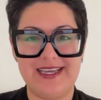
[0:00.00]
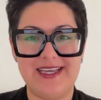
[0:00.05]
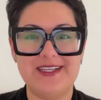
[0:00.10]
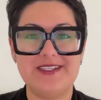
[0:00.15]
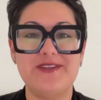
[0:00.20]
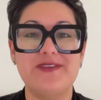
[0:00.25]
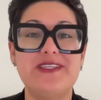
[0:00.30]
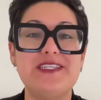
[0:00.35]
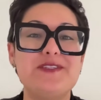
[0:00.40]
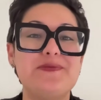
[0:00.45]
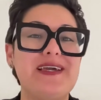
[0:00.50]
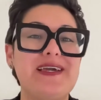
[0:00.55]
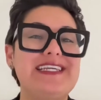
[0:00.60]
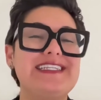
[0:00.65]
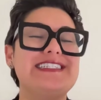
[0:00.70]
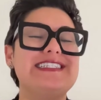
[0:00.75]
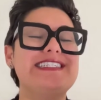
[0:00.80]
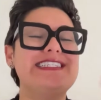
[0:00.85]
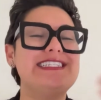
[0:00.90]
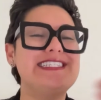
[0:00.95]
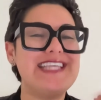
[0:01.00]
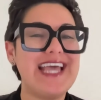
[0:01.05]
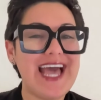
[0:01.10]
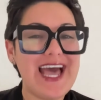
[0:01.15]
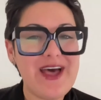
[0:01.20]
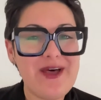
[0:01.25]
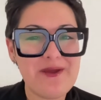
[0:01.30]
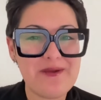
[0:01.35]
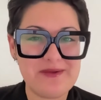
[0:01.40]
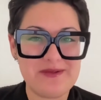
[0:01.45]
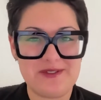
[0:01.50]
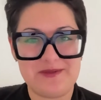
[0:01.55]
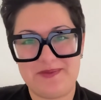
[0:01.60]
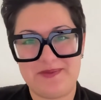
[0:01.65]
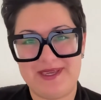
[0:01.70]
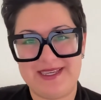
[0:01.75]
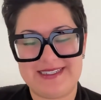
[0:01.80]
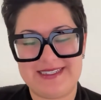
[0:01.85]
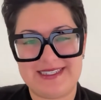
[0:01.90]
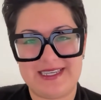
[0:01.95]
So, this might sound
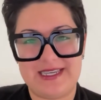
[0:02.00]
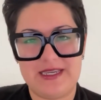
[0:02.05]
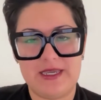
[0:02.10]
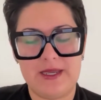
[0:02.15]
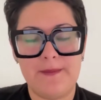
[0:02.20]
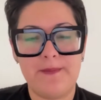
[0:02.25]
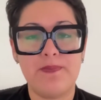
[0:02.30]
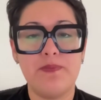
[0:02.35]
basic,